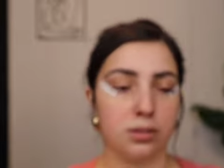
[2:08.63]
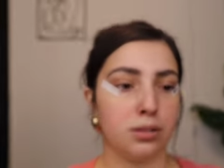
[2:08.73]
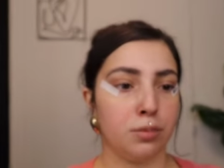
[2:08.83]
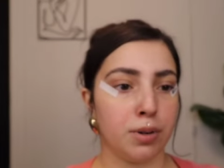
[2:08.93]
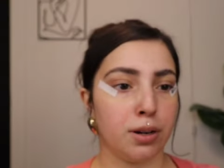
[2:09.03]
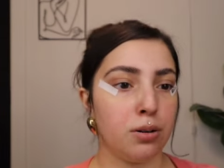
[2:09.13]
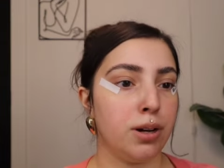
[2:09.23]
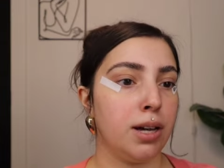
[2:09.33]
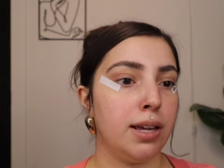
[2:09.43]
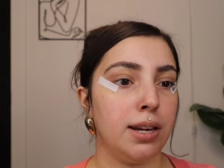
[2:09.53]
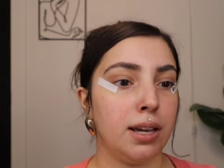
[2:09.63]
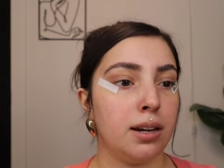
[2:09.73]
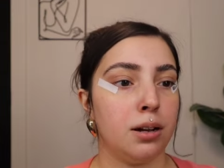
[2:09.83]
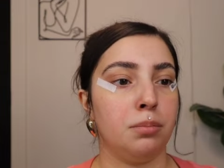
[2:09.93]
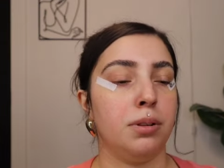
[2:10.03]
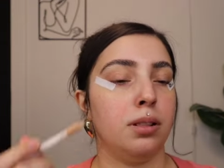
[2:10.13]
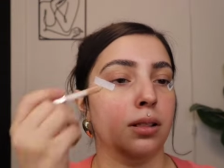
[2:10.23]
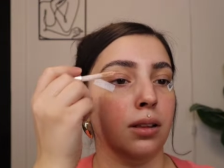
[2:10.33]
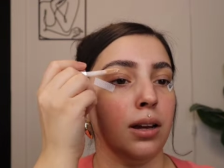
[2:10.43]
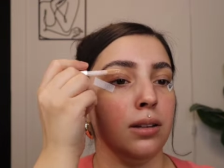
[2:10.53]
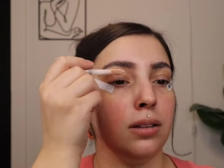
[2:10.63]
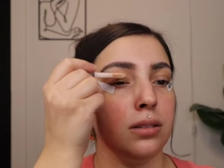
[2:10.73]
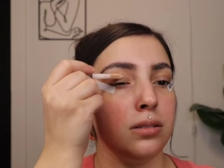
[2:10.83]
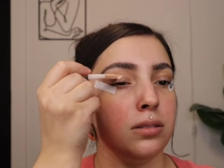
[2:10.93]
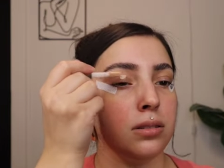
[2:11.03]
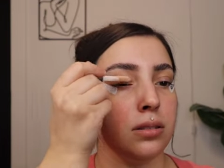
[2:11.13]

So I'm gonna go ahead and apply this.